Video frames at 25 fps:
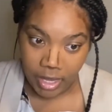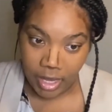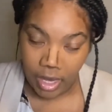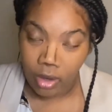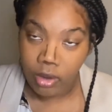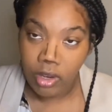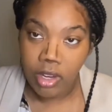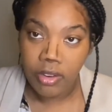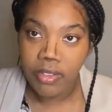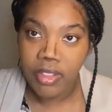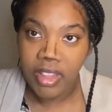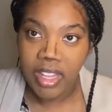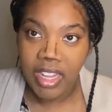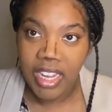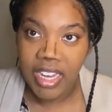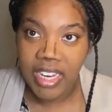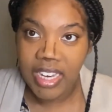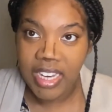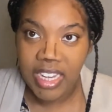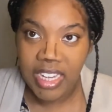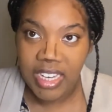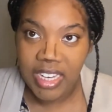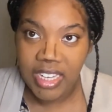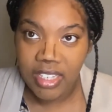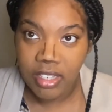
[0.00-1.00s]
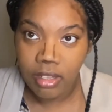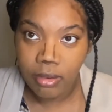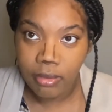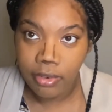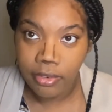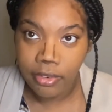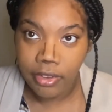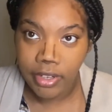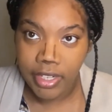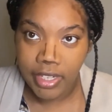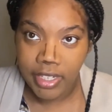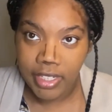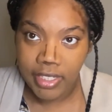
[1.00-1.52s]
even think I need this on my
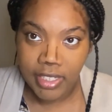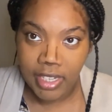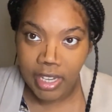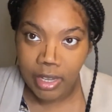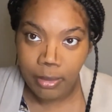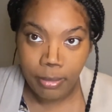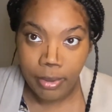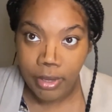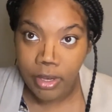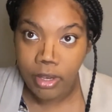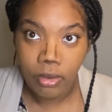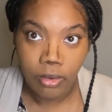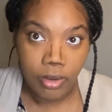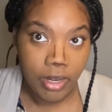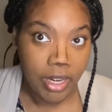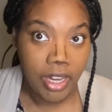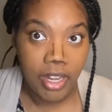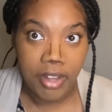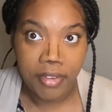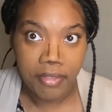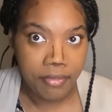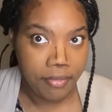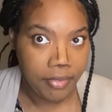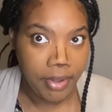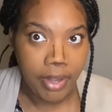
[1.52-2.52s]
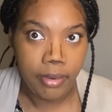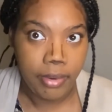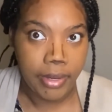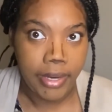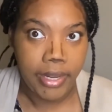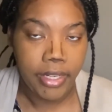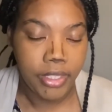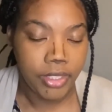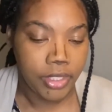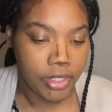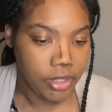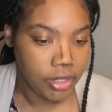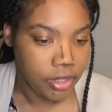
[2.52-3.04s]
forehead because I ain't put no dang
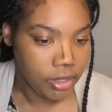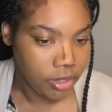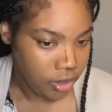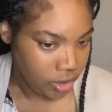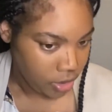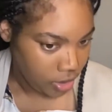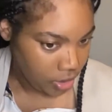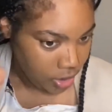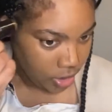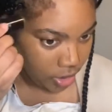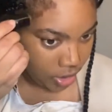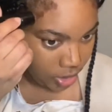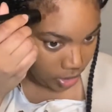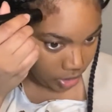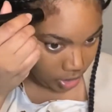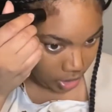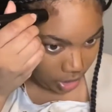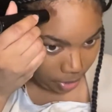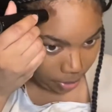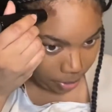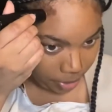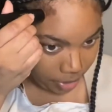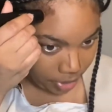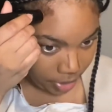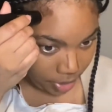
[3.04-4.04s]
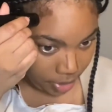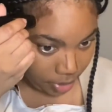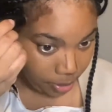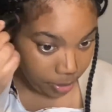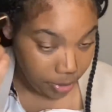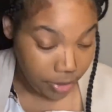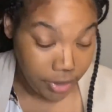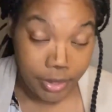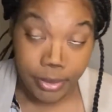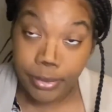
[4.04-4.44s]
foundation up here, but